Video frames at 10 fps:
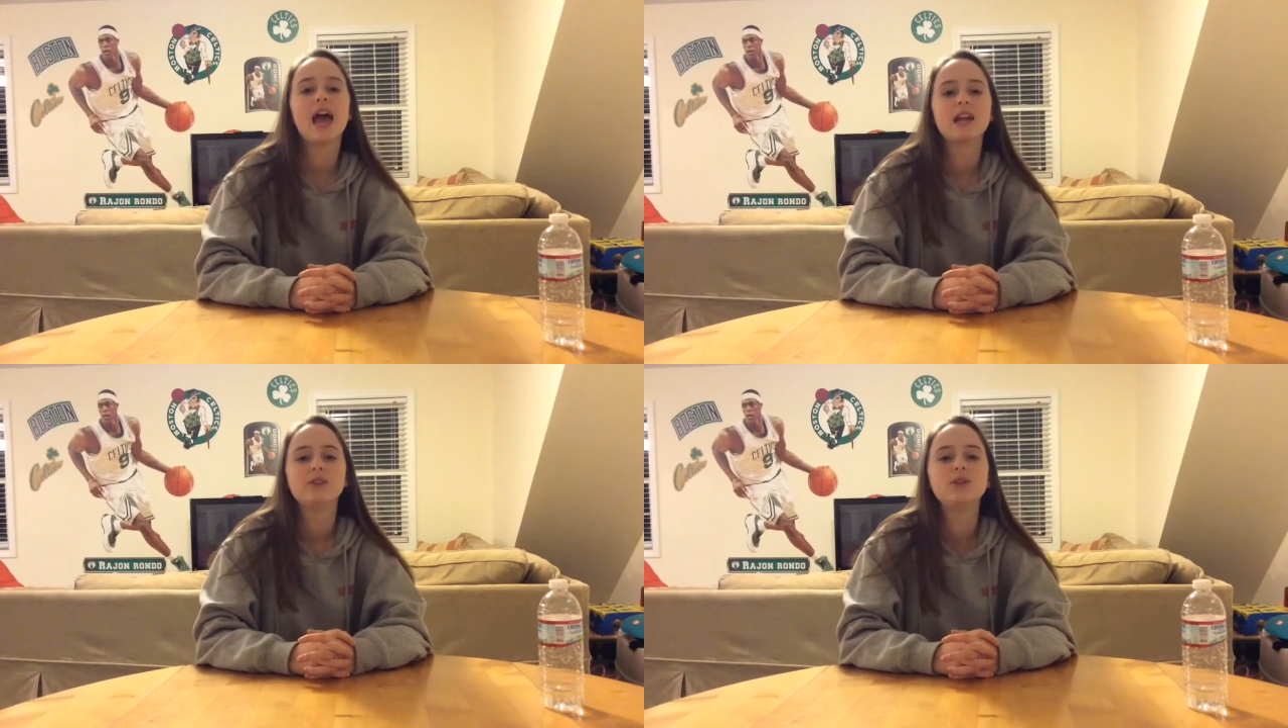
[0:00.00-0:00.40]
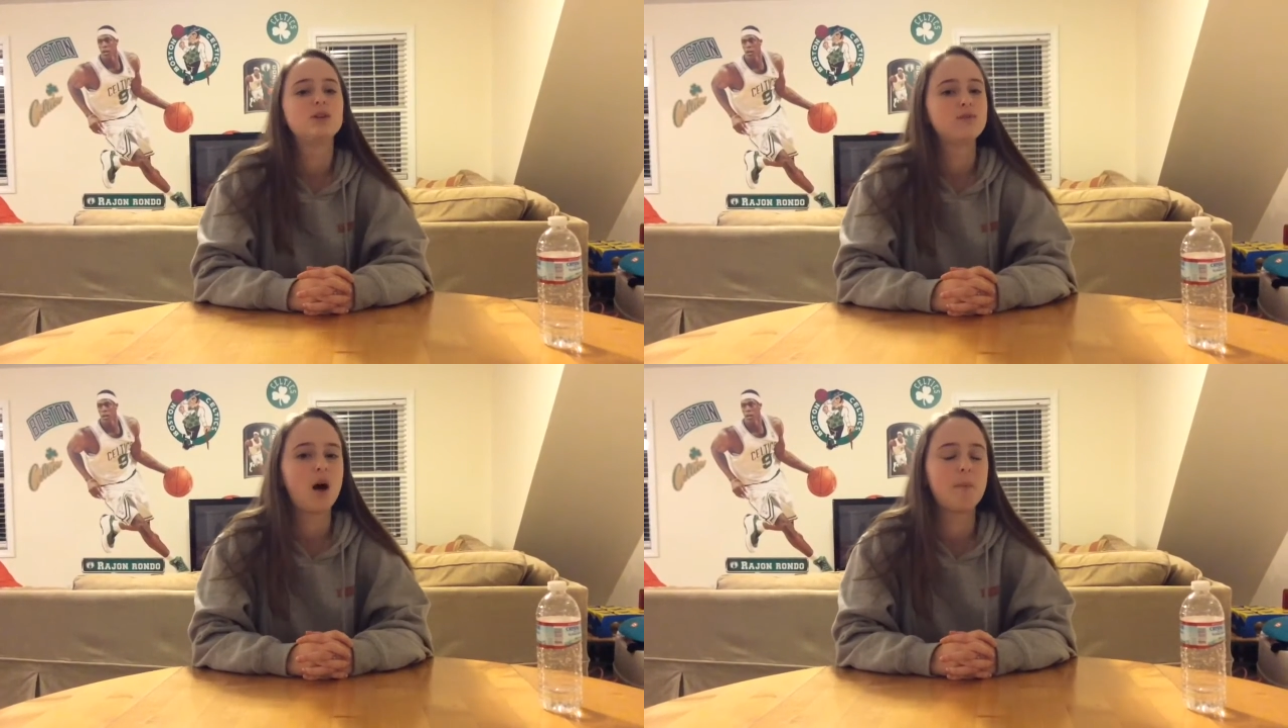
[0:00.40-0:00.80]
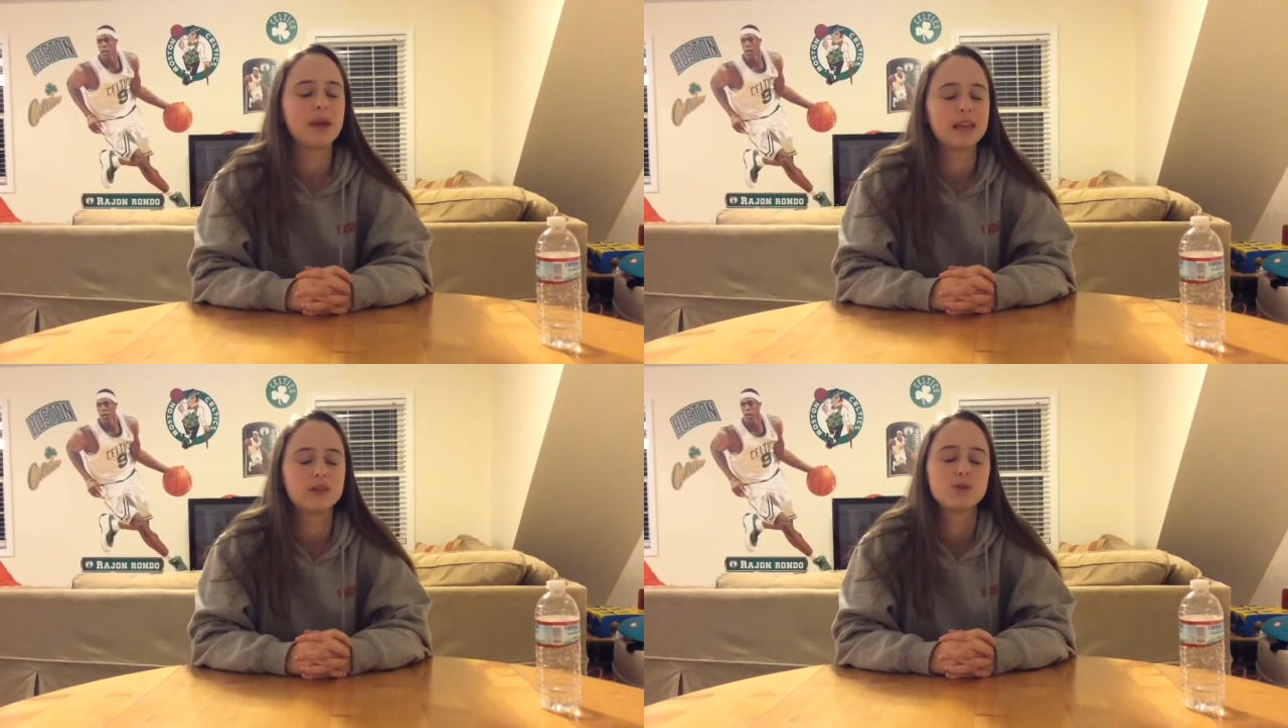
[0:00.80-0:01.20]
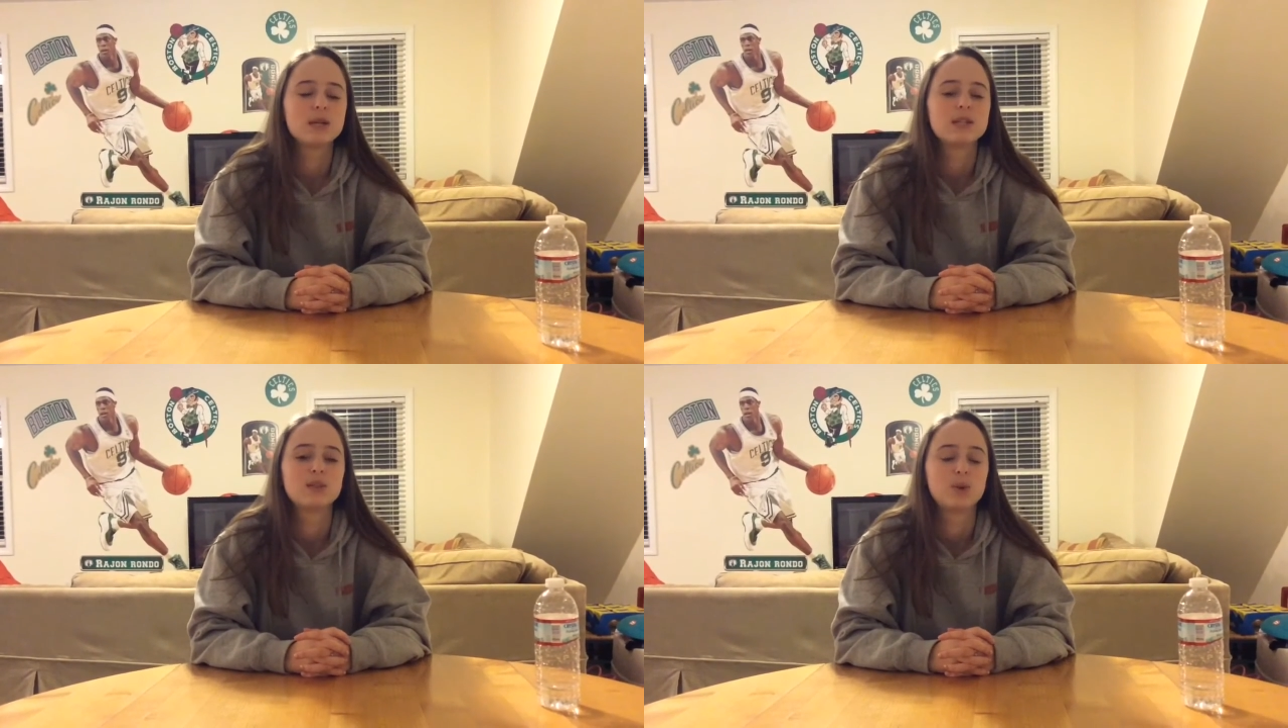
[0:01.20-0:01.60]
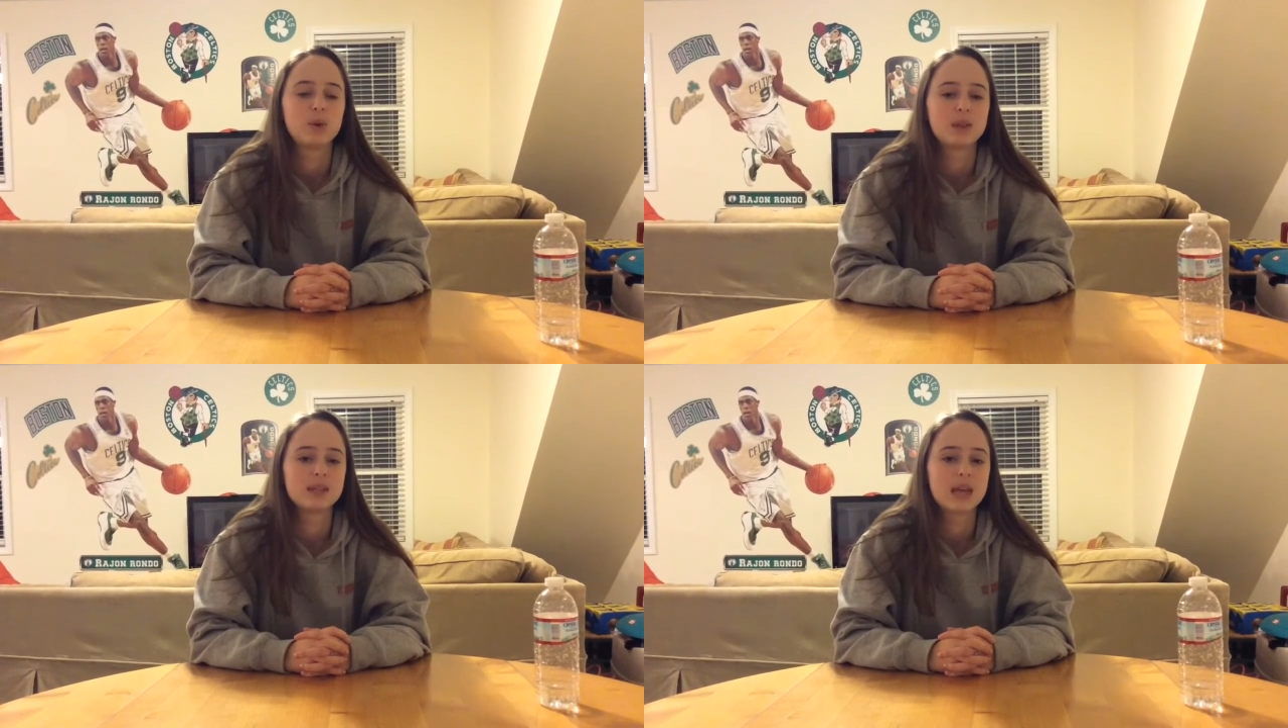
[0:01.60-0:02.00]
and new developing industries in the
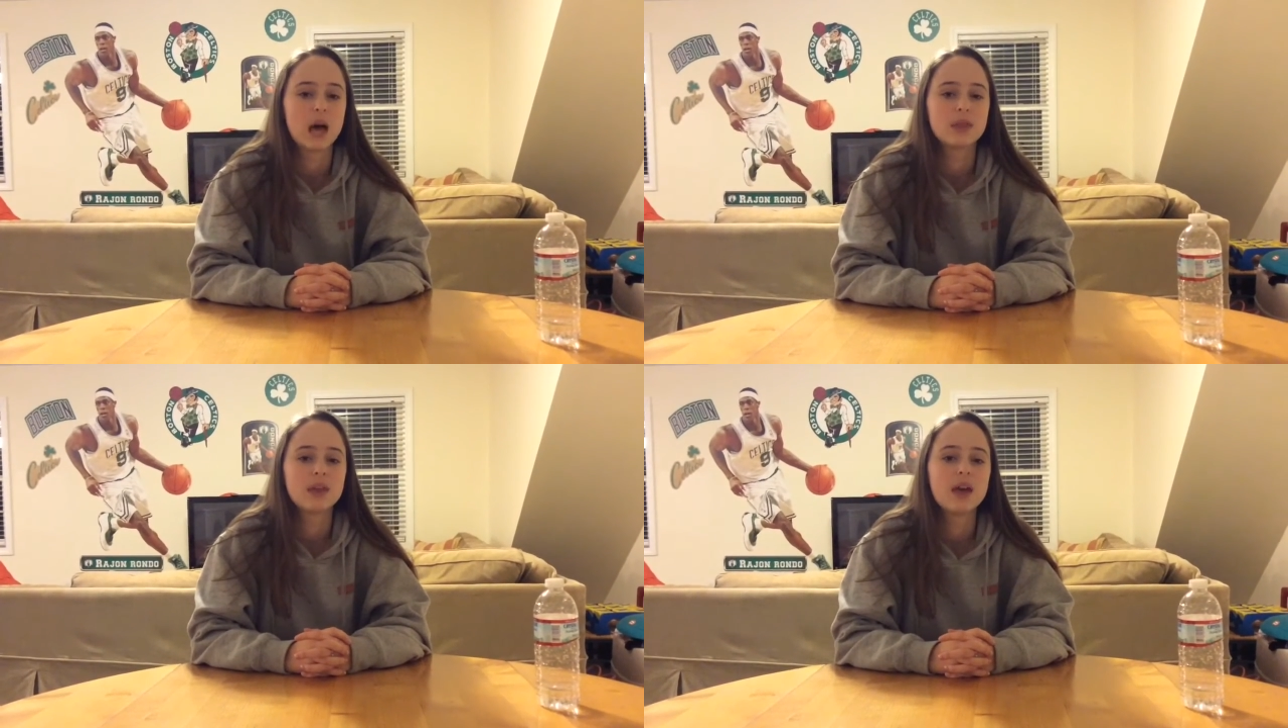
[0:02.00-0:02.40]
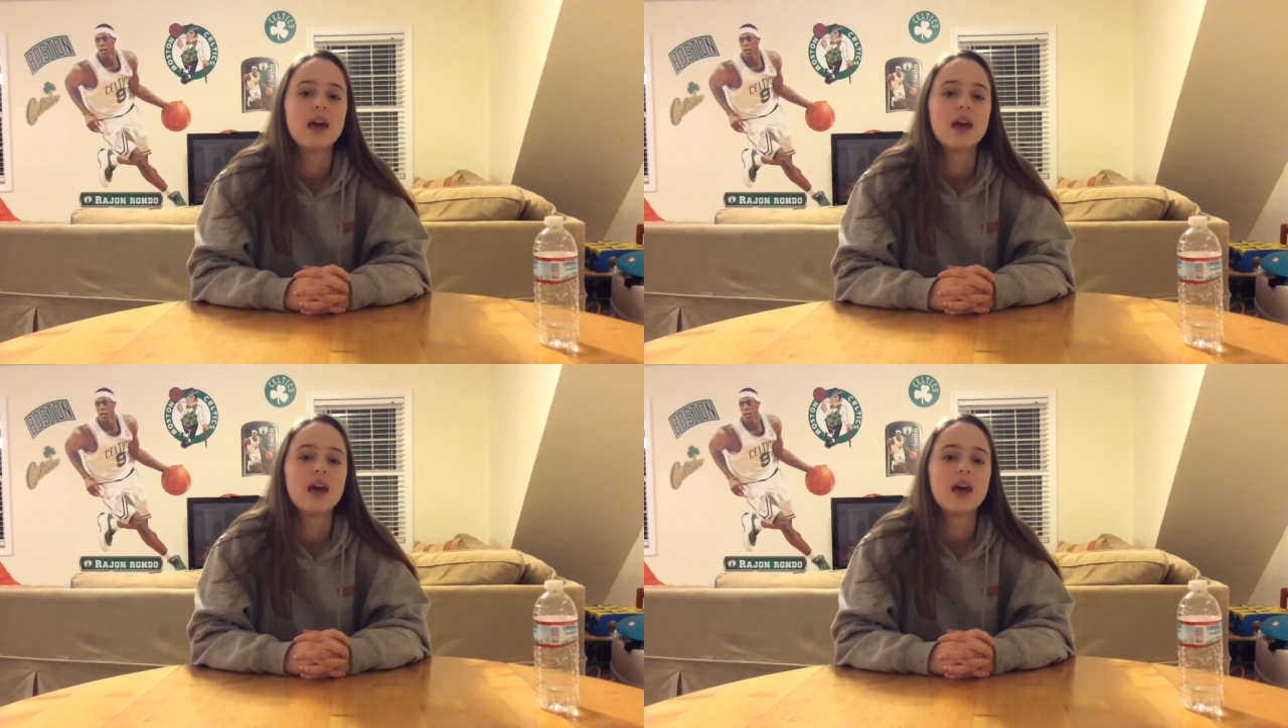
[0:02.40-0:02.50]
North and South